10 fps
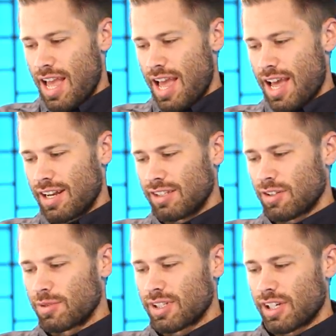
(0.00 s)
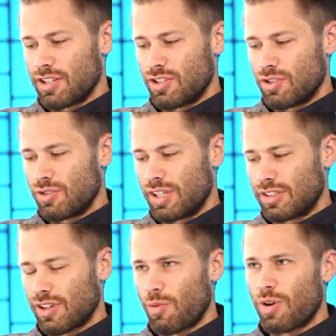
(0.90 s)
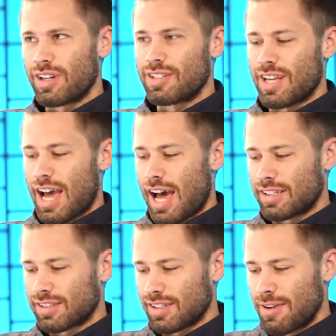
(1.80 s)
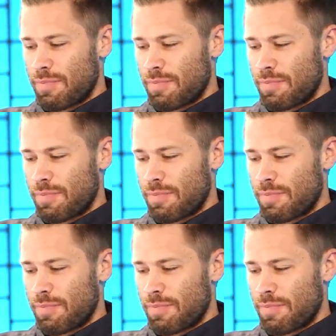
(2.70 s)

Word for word: And it's almost like a duty. So I wanted to ask,